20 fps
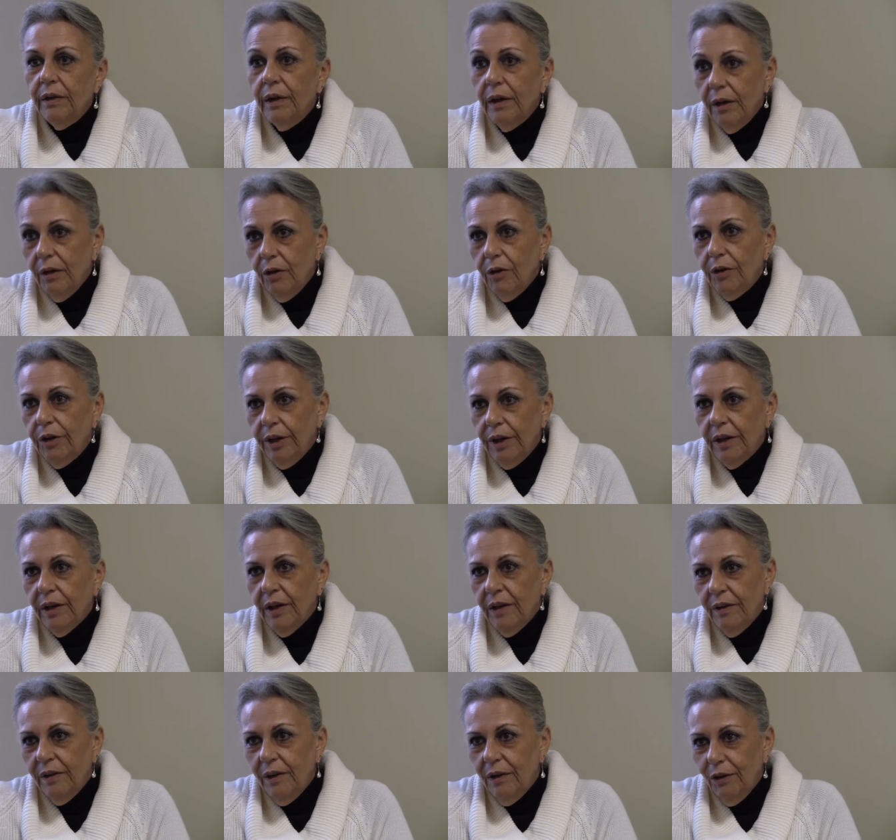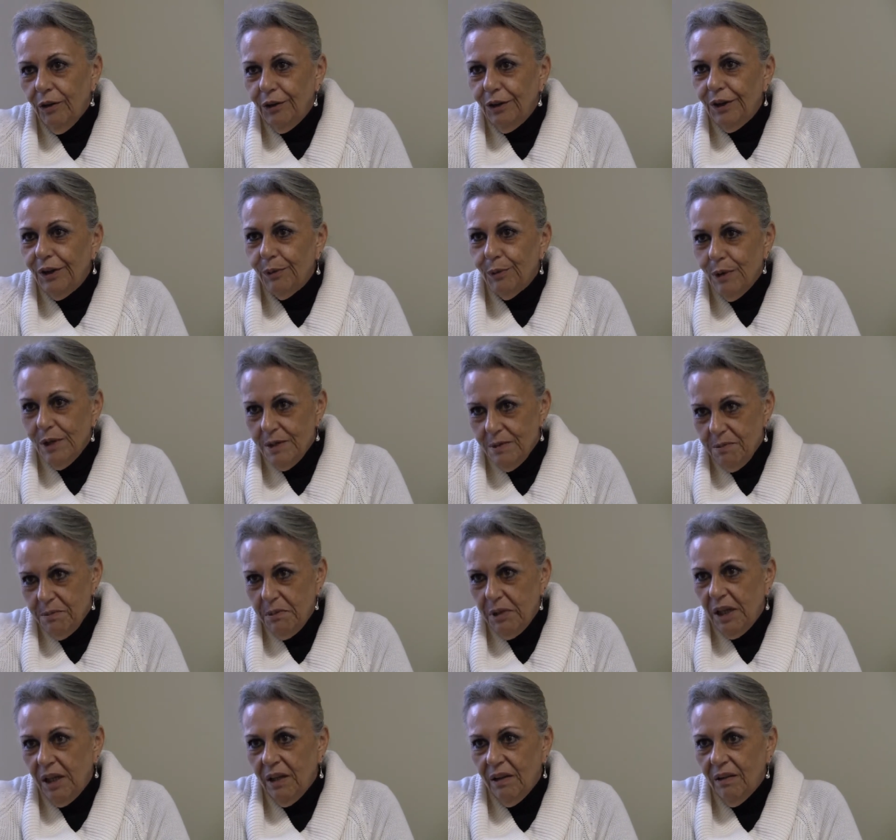the lawyer, and the lawyer
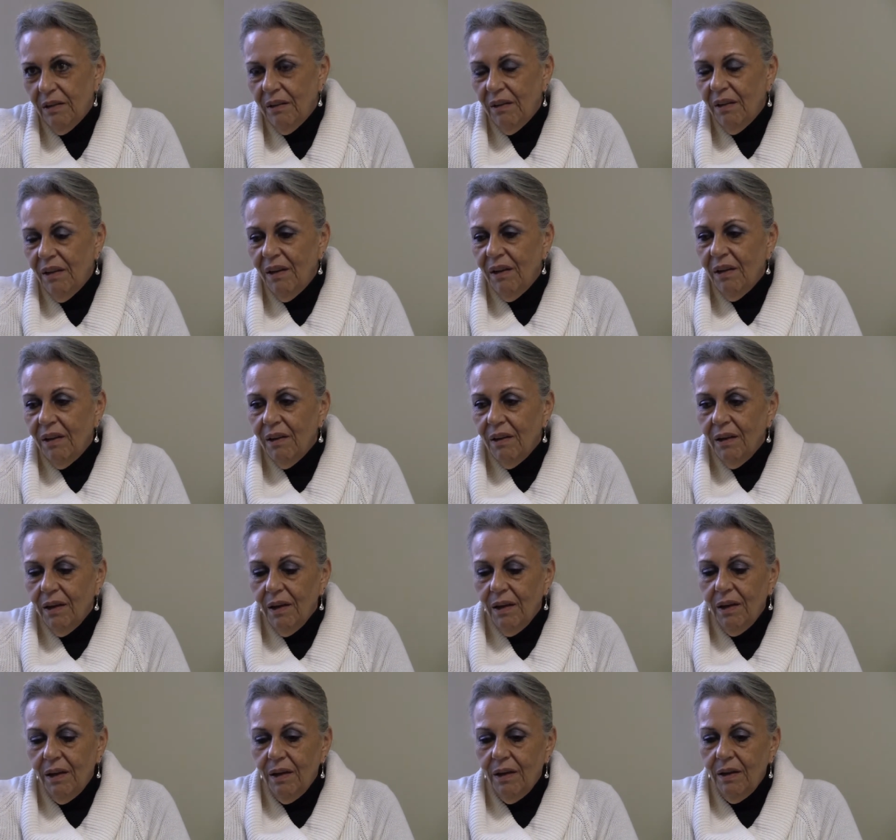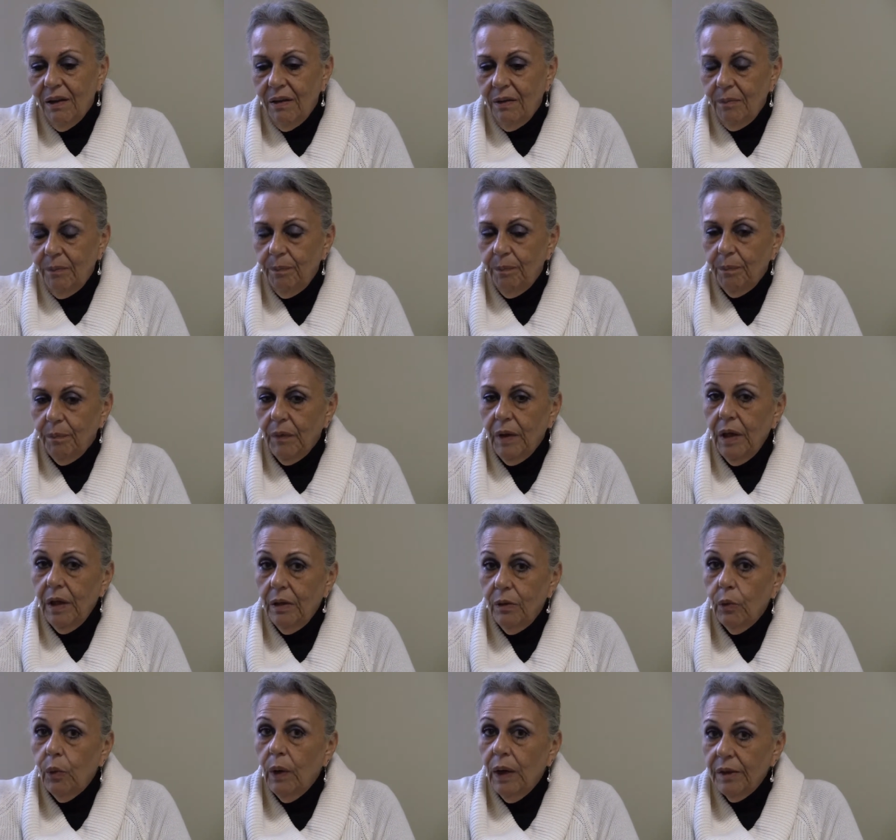was me. Um, it